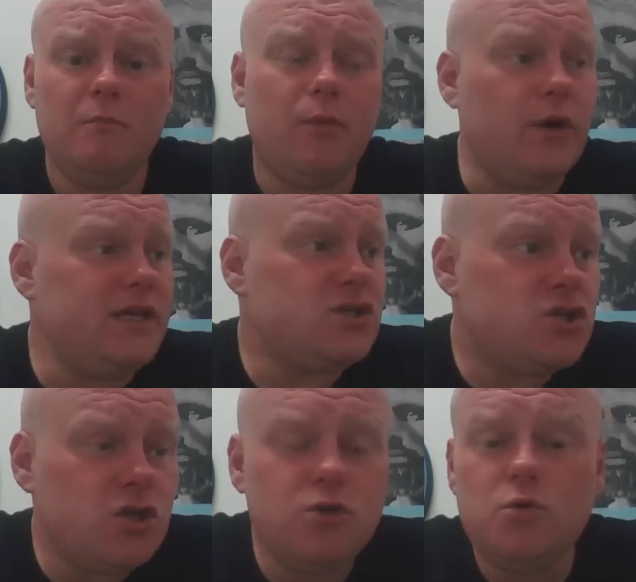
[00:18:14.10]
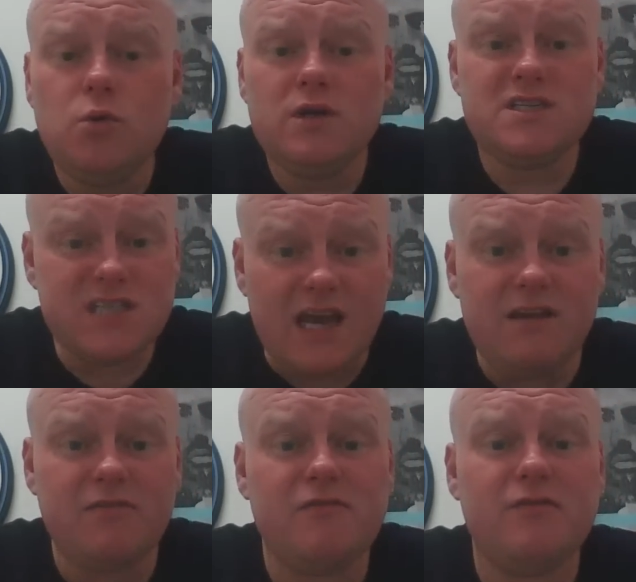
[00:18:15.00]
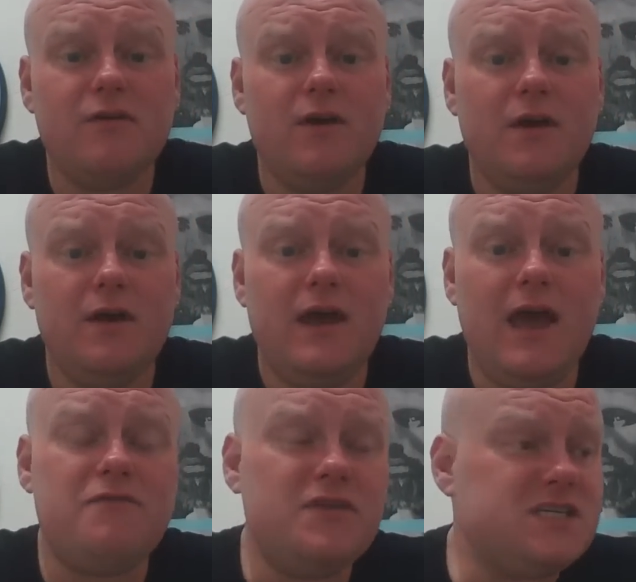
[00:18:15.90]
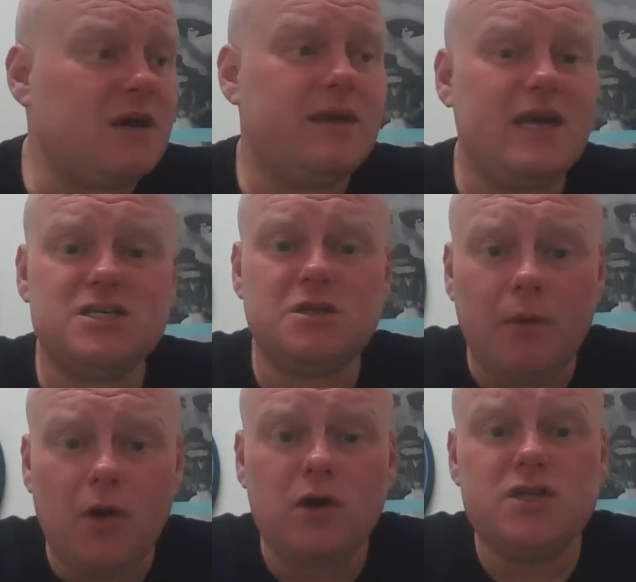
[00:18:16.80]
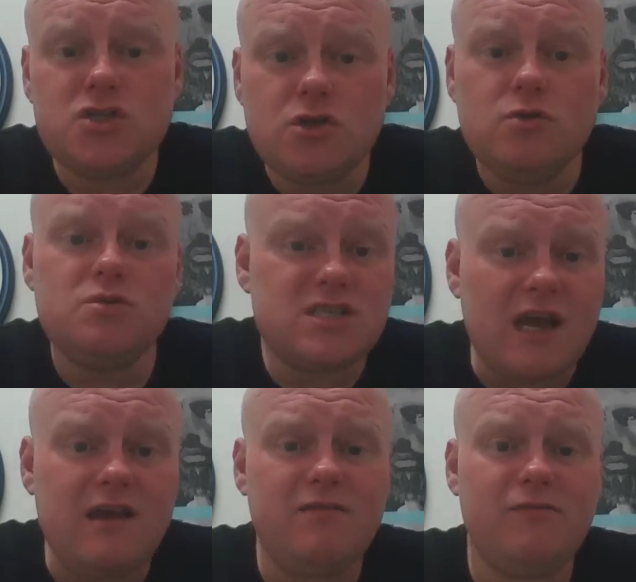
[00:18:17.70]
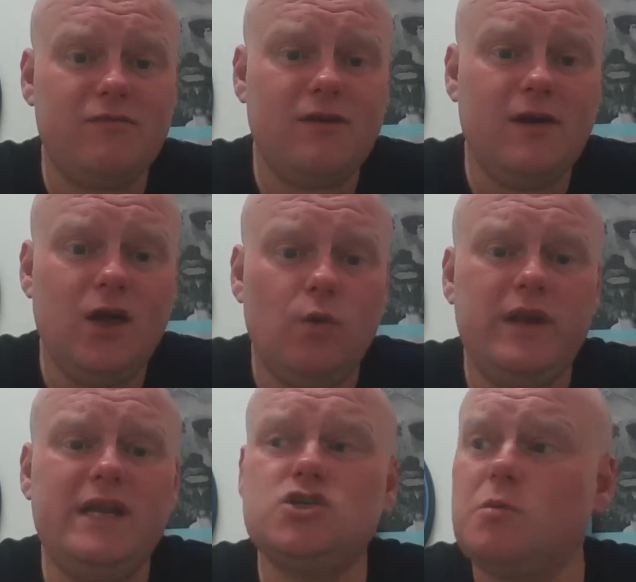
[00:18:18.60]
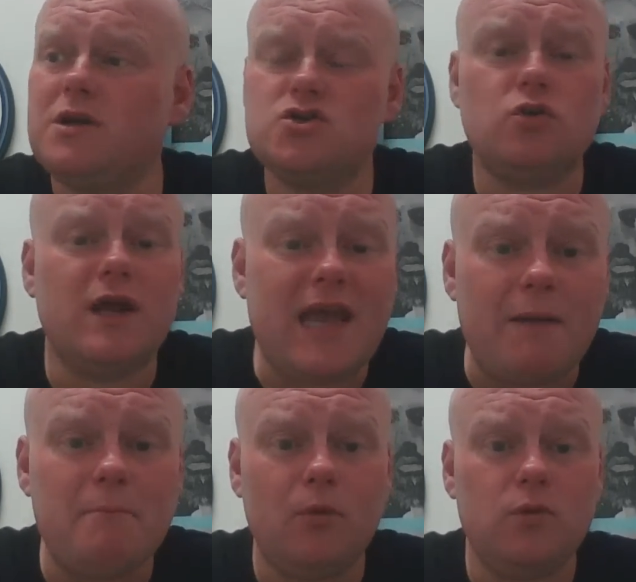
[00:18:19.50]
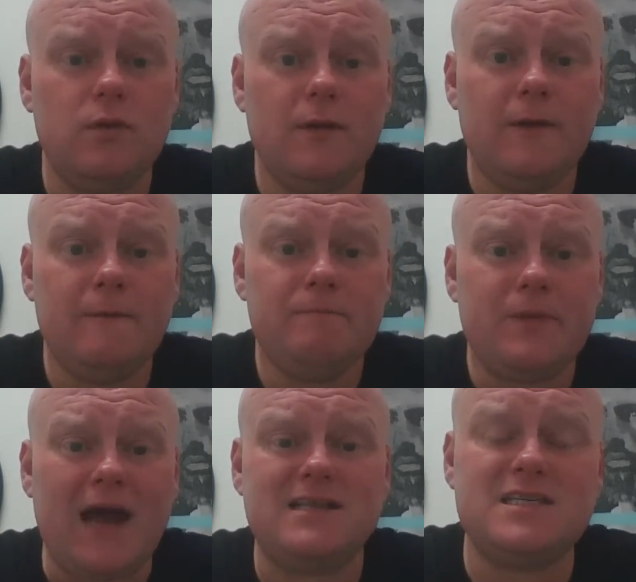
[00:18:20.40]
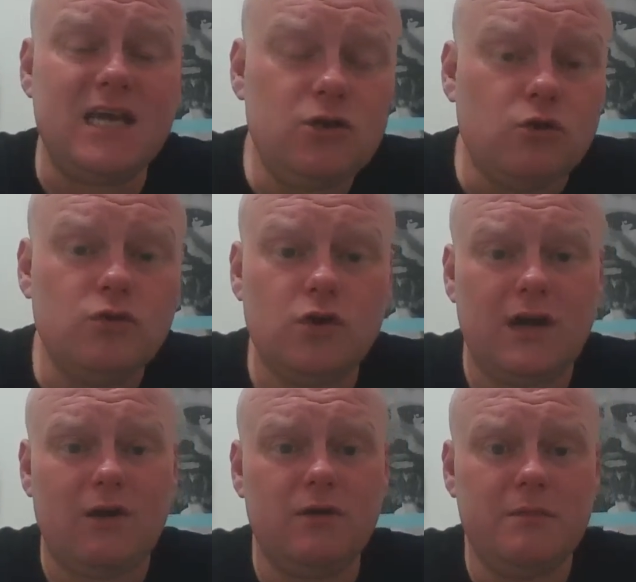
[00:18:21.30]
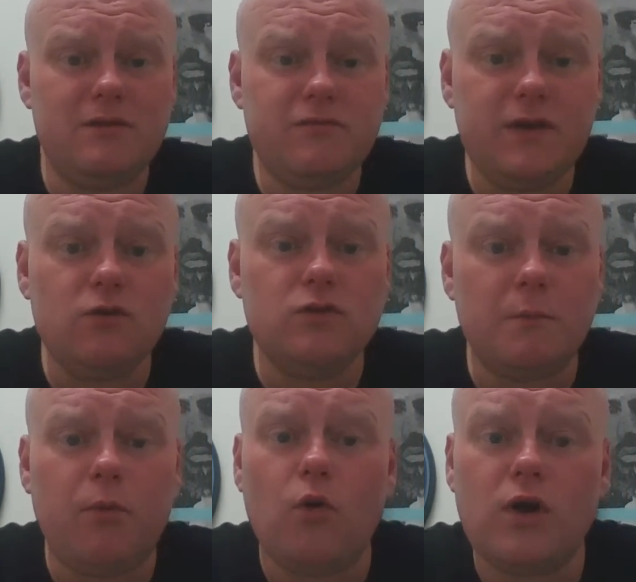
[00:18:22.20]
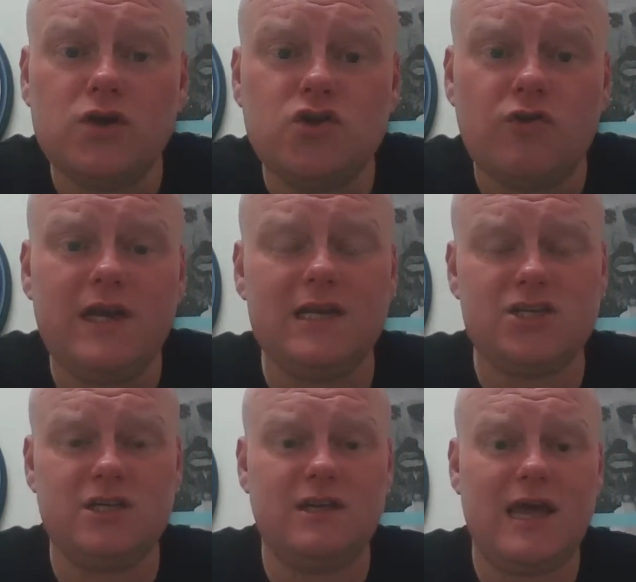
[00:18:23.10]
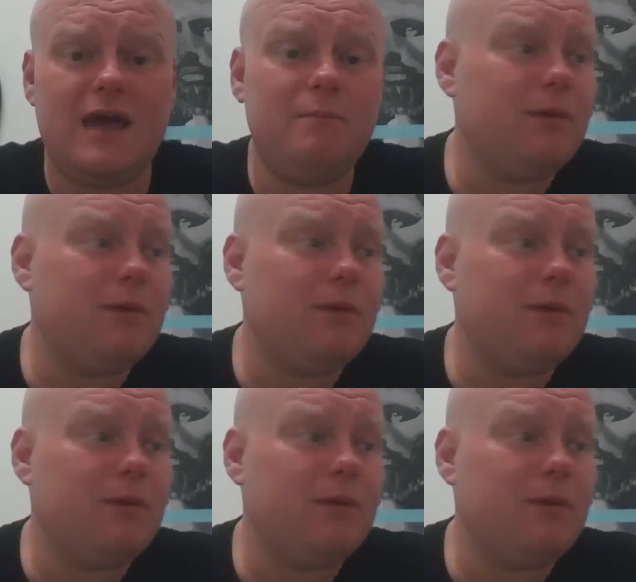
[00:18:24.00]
But he's too safe. Every time he gets the ball, he's too safe. We need someone that's going to gamble. I'd take Gundogan out of the midfield and put Grealish in there.